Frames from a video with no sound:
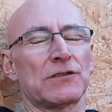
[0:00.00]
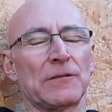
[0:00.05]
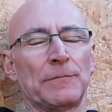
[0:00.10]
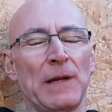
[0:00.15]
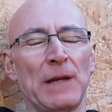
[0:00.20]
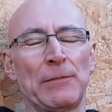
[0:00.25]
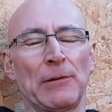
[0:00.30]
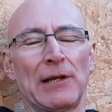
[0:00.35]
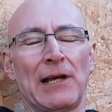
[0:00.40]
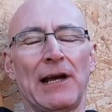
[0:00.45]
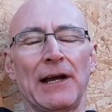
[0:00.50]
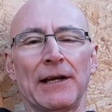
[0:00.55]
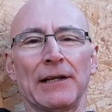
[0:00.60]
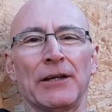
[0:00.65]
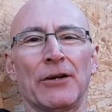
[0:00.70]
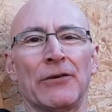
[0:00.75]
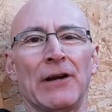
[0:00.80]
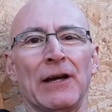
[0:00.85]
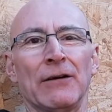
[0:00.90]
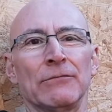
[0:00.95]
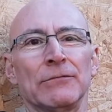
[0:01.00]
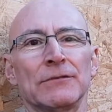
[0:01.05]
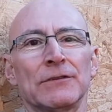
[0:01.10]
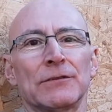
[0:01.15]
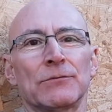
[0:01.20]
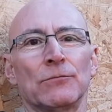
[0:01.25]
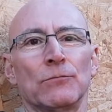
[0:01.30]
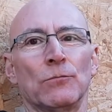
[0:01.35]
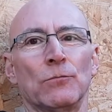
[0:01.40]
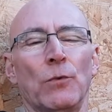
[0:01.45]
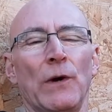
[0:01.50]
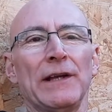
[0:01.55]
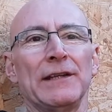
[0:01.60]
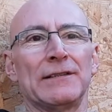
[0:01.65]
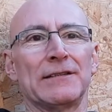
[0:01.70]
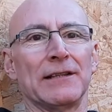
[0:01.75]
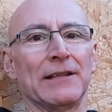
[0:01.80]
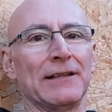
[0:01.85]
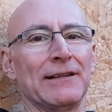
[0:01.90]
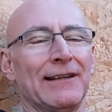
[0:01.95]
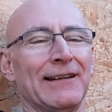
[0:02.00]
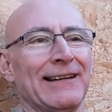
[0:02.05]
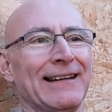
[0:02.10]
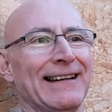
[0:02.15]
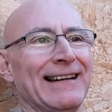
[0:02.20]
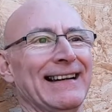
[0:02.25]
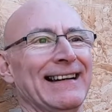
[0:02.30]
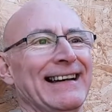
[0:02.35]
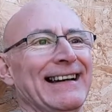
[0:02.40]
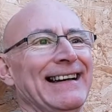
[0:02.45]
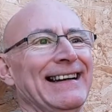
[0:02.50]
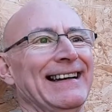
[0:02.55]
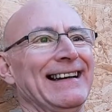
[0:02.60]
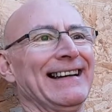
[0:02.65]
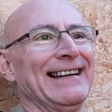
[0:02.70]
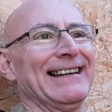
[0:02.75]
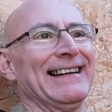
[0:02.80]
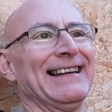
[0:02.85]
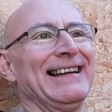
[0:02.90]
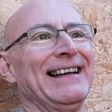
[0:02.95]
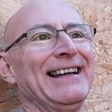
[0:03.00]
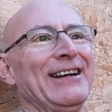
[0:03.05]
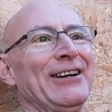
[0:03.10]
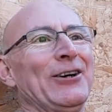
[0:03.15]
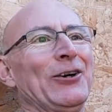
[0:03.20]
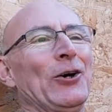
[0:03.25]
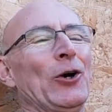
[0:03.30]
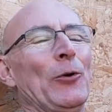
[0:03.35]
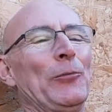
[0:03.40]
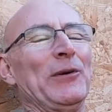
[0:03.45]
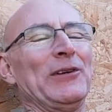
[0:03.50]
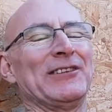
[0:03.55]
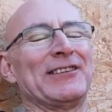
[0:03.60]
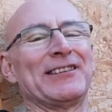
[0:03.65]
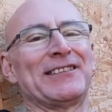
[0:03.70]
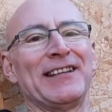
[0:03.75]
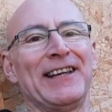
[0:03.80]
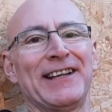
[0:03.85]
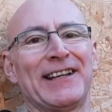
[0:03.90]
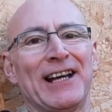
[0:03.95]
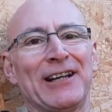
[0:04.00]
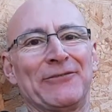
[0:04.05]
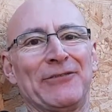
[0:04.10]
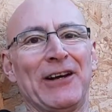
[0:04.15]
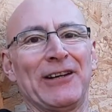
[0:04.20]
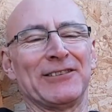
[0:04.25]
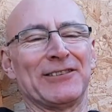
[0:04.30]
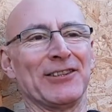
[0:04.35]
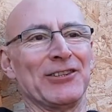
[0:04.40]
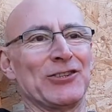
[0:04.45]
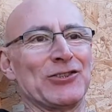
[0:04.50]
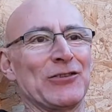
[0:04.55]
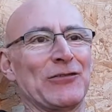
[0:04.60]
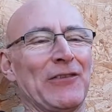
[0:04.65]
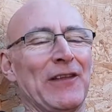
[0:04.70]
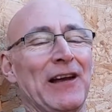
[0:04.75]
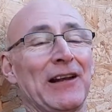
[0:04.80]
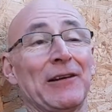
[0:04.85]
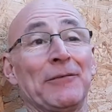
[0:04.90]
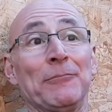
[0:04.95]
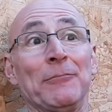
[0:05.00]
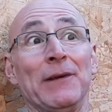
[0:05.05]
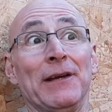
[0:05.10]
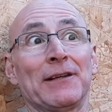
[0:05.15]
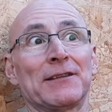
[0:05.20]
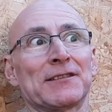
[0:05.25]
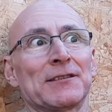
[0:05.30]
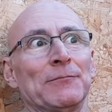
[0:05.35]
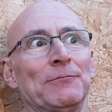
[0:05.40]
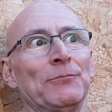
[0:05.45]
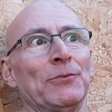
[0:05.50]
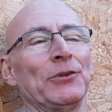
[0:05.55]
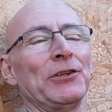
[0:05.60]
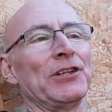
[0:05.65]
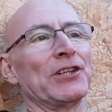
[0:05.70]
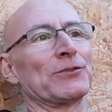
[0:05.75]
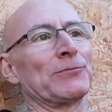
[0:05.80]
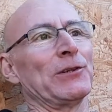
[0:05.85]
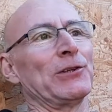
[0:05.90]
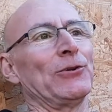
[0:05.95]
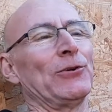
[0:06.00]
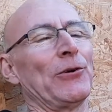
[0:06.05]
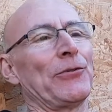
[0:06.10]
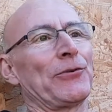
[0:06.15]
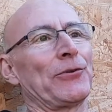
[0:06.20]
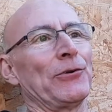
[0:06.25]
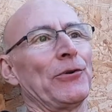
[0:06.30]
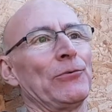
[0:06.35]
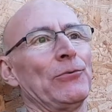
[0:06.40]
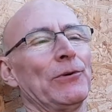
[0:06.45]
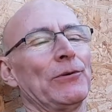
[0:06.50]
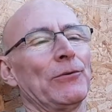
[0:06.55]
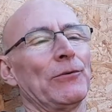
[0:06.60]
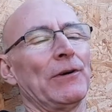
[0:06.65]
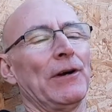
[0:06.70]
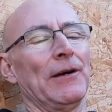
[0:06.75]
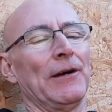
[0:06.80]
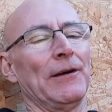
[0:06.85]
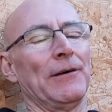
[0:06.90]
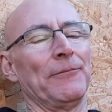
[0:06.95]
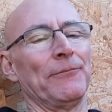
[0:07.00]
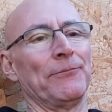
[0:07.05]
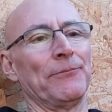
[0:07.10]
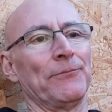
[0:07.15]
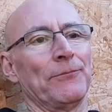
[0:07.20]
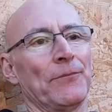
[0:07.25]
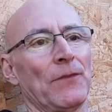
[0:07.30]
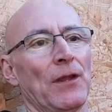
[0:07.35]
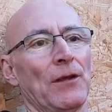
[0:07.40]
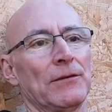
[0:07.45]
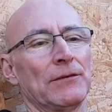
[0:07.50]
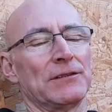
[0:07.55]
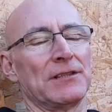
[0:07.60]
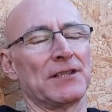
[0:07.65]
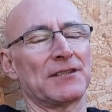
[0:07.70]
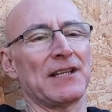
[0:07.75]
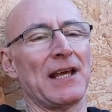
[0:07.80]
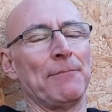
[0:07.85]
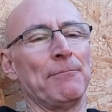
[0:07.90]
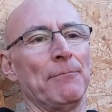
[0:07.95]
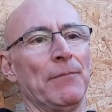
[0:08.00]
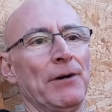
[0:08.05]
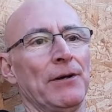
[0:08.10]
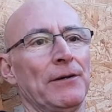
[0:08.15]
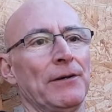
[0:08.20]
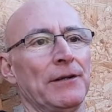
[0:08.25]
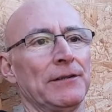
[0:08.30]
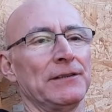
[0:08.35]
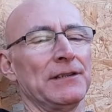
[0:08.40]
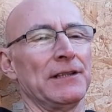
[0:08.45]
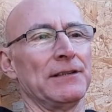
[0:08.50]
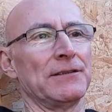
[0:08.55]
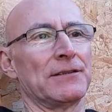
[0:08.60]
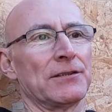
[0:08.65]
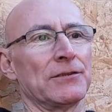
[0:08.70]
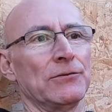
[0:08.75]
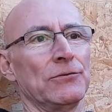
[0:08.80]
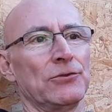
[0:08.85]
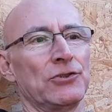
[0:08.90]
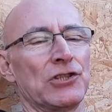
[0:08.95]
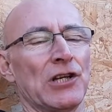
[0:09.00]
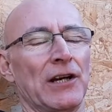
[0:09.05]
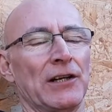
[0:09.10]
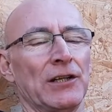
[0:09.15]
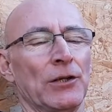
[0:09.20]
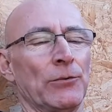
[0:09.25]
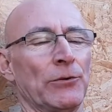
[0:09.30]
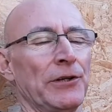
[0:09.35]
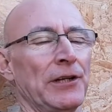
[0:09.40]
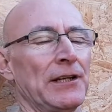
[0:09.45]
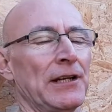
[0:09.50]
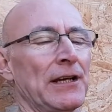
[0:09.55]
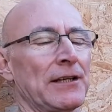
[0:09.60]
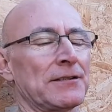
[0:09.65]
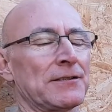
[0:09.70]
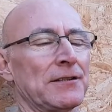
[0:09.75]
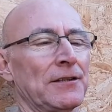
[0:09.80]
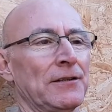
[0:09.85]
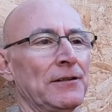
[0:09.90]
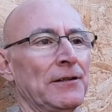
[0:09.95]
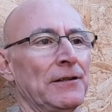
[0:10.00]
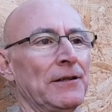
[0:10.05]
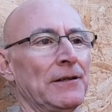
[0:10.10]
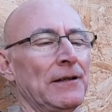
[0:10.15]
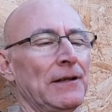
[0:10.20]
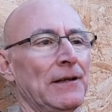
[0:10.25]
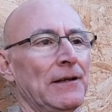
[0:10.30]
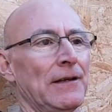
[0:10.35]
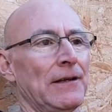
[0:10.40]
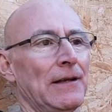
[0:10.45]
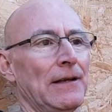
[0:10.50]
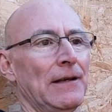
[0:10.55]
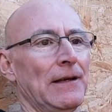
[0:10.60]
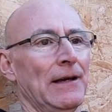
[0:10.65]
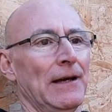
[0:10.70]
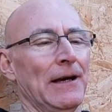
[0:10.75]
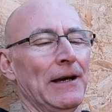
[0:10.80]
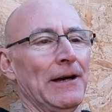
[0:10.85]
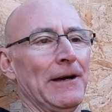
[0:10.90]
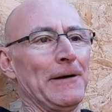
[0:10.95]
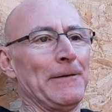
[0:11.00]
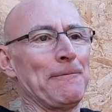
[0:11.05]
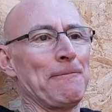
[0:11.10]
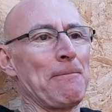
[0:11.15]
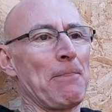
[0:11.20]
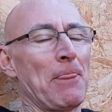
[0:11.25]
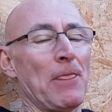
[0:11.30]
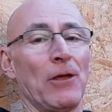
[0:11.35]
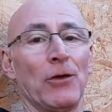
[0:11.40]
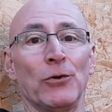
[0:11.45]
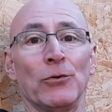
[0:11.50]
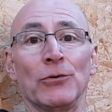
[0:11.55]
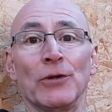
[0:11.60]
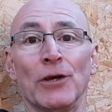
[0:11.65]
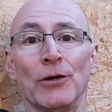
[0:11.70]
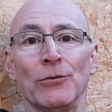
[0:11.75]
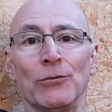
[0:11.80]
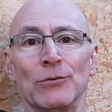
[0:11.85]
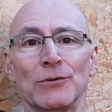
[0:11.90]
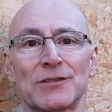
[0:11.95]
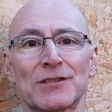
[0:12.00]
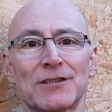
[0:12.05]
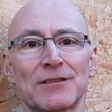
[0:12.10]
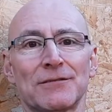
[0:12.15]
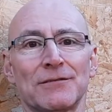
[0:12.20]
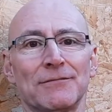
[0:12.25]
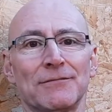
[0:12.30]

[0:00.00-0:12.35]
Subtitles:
of people hanging around waiting, hoping to take advantage of that and make some money as we go through December and into January next year. Who knows?